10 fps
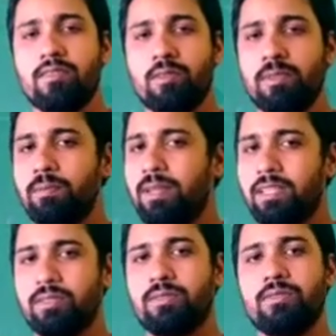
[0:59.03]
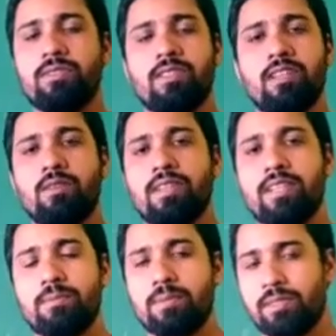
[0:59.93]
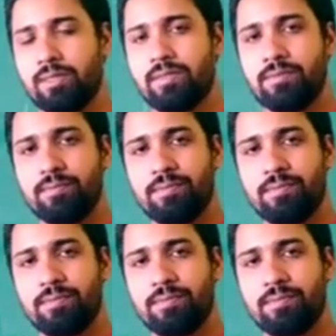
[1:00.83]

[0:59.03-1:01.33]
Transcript: will be back to our campus.